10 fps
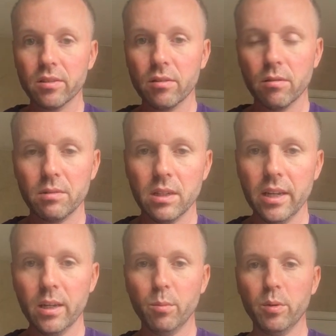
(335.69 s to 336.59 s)
so I wouldn't
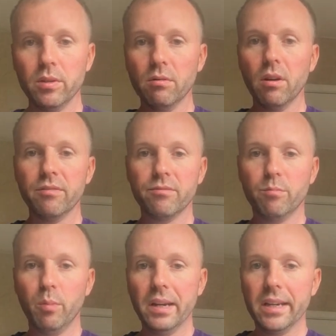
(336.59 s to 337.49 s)
let it put you off
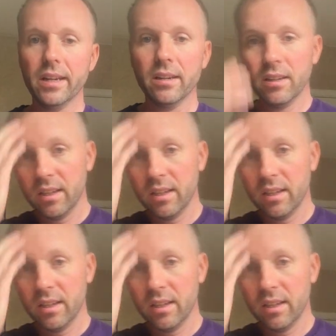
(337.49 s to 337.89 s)
buying it.